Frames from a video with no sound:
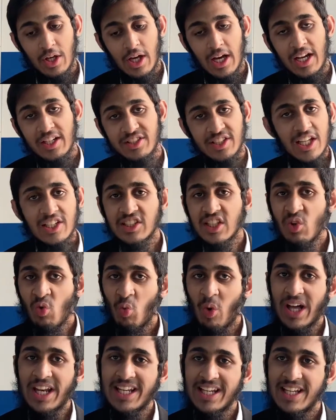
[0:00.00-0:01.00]
Essentially
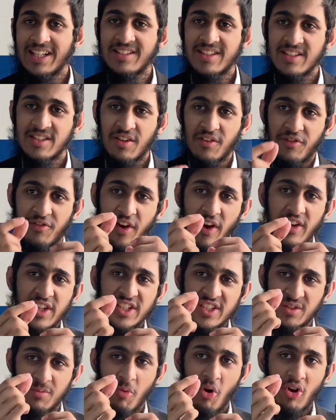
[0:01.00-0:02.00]
what it is a very
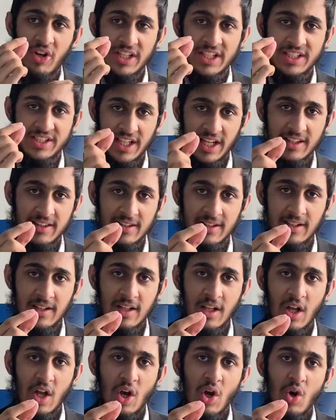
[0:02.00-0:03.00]
small injector
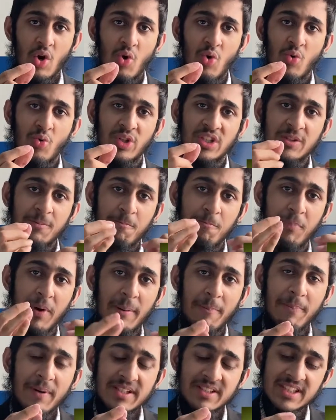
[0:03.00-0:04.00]
which
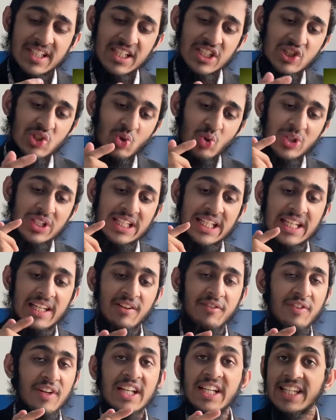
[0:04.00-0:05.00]
purpose is to
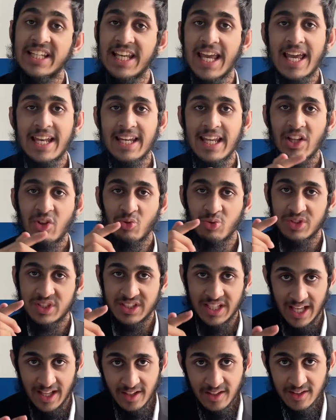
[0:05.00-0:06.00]
deliver DNA to
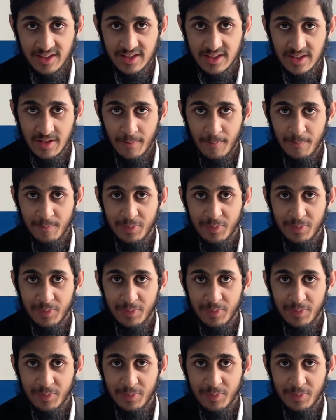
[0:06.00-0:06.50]
cells